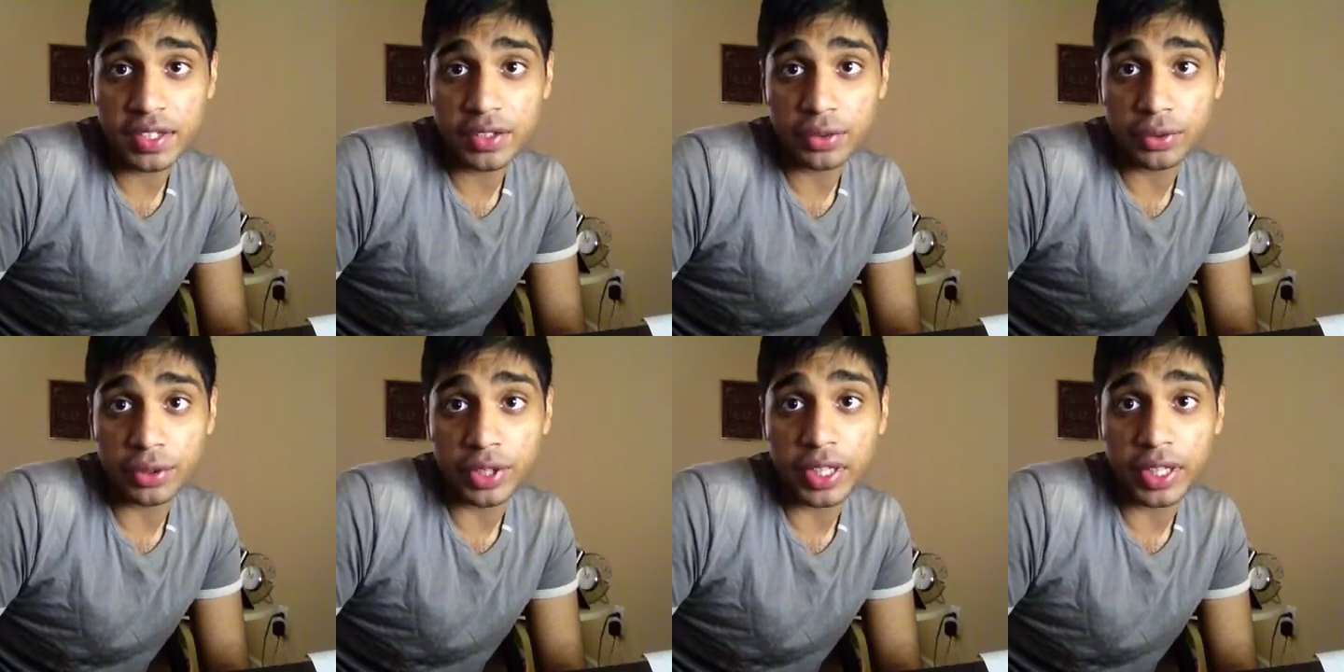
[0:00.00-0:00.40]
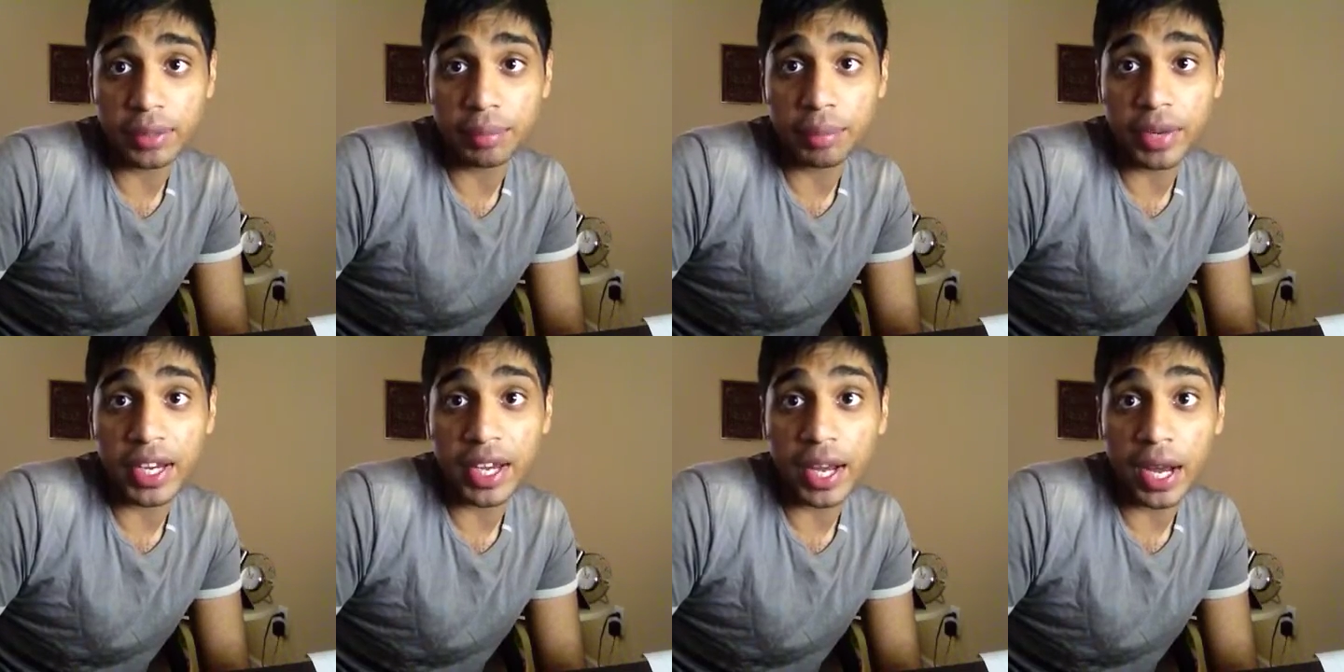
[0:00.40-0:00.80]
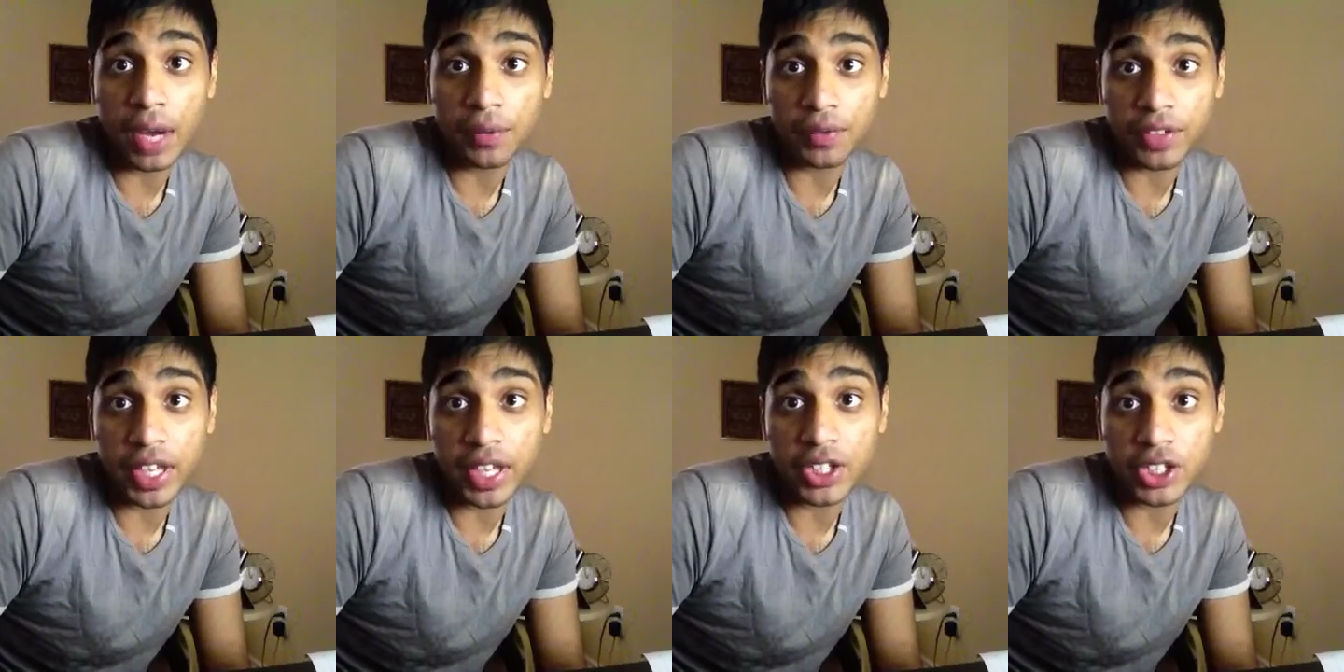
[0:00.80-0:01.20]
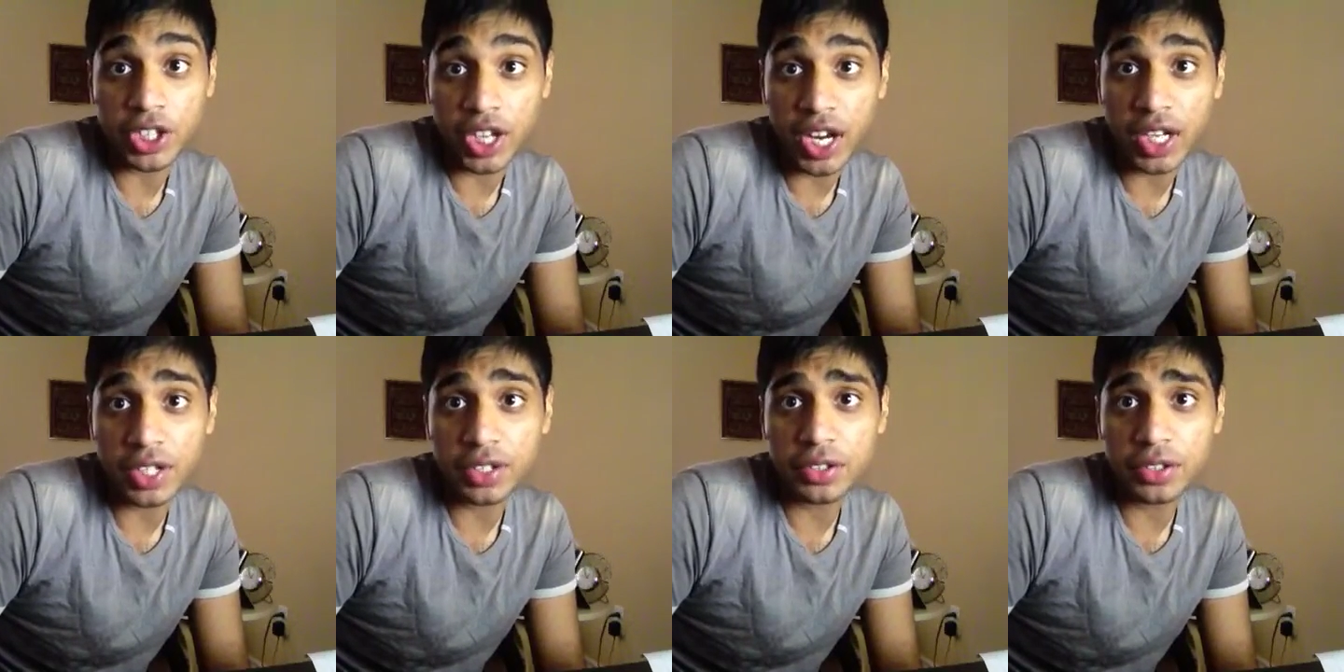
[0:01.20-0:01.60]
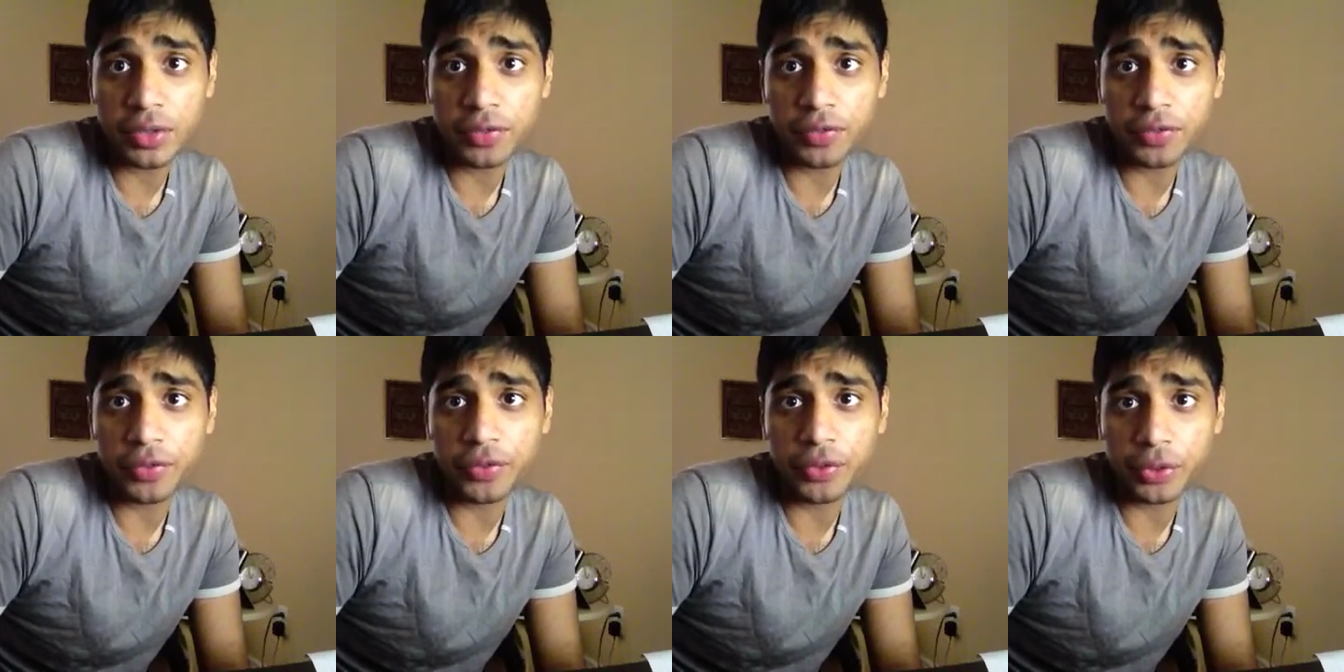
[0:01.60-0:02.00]
so they may have that chance of
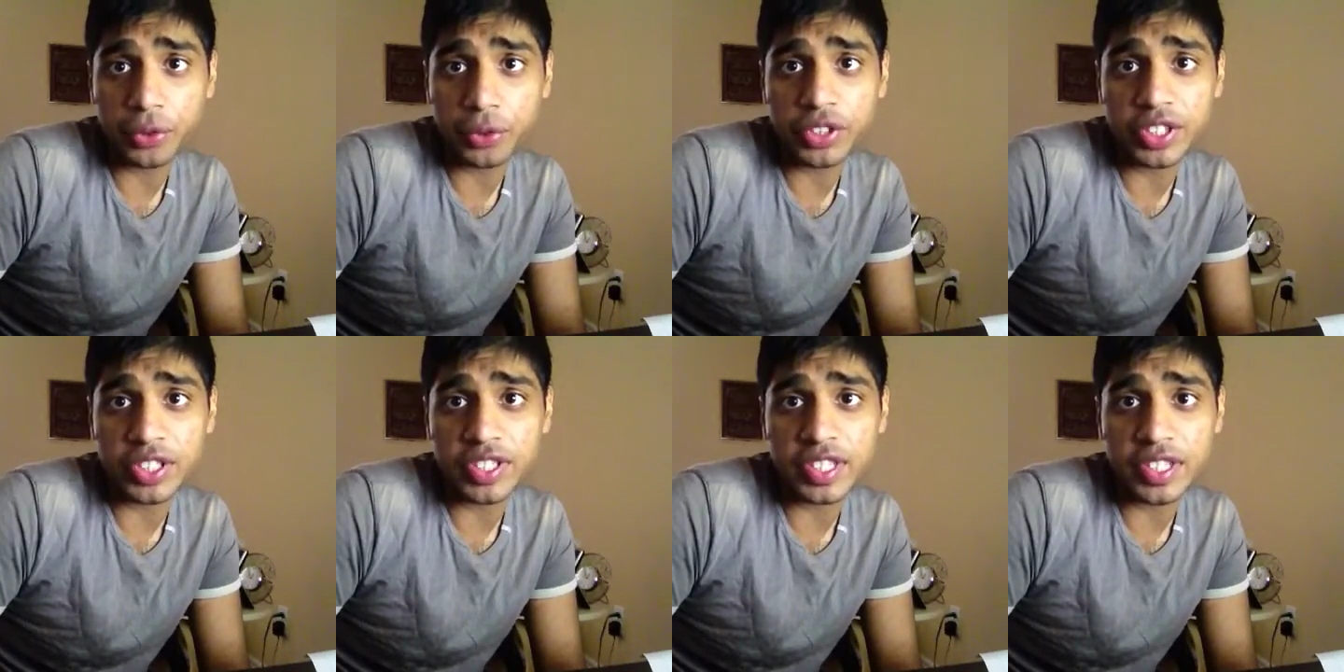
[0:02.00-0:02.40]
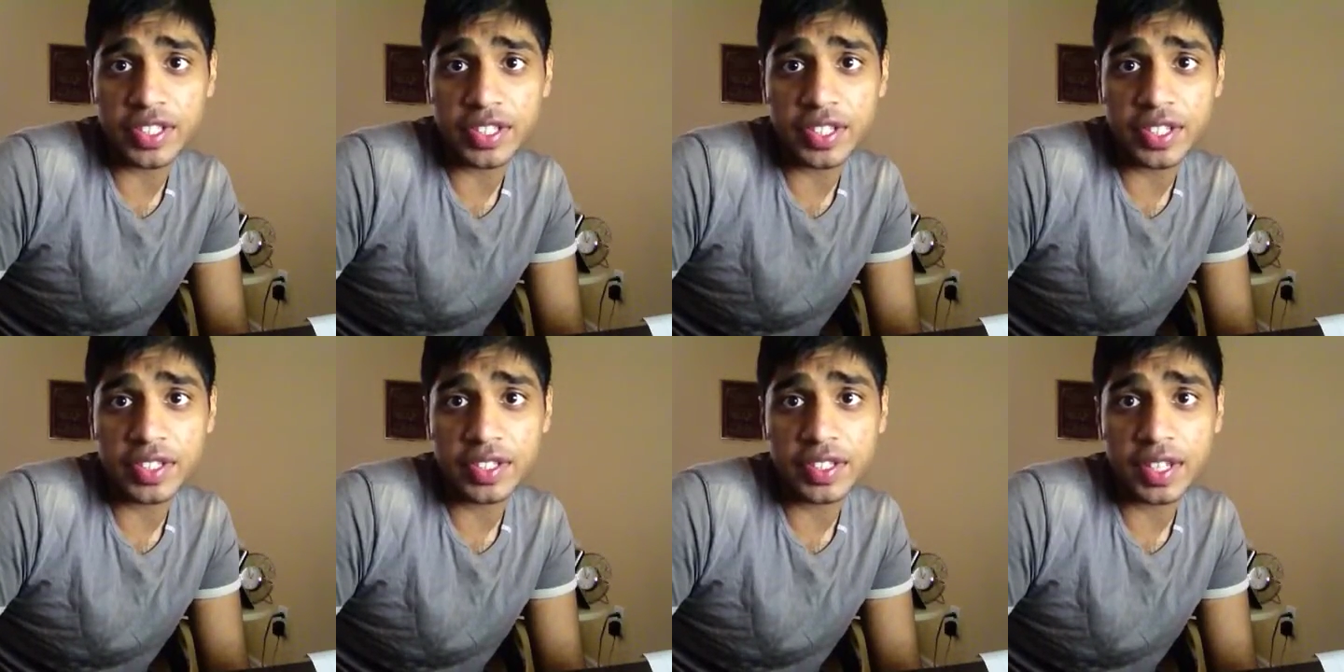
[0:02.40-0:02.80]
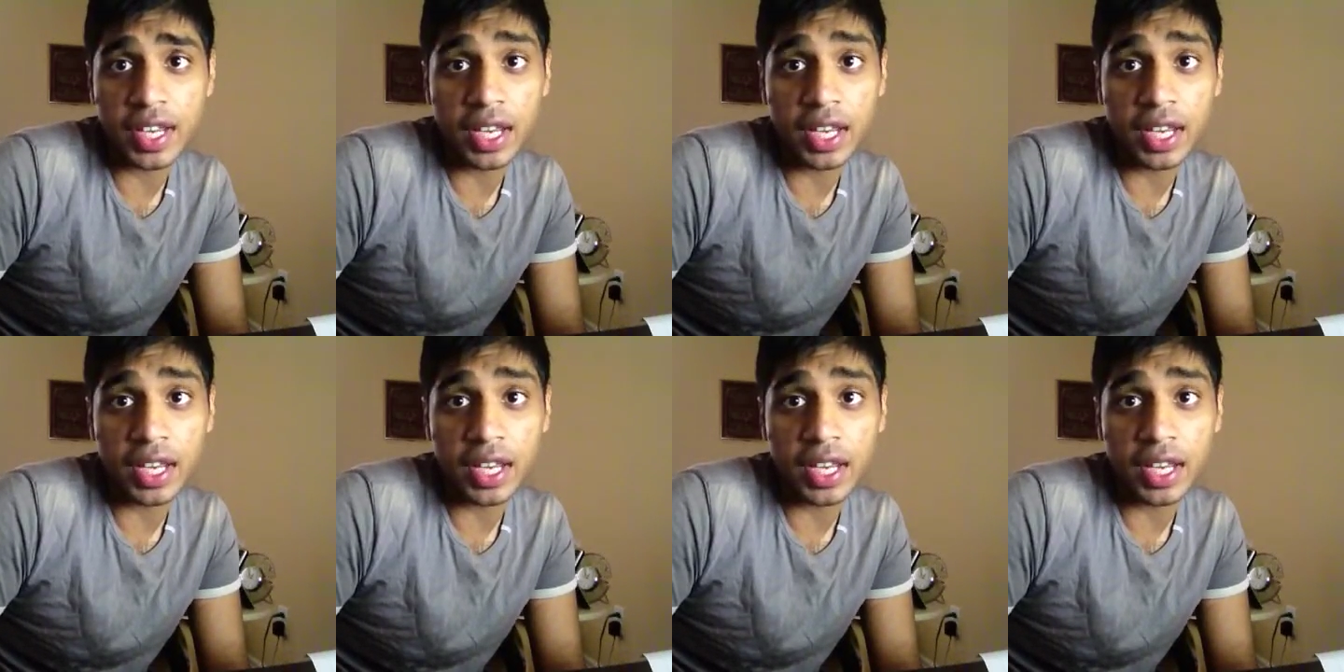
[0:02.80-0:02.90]
those diseases.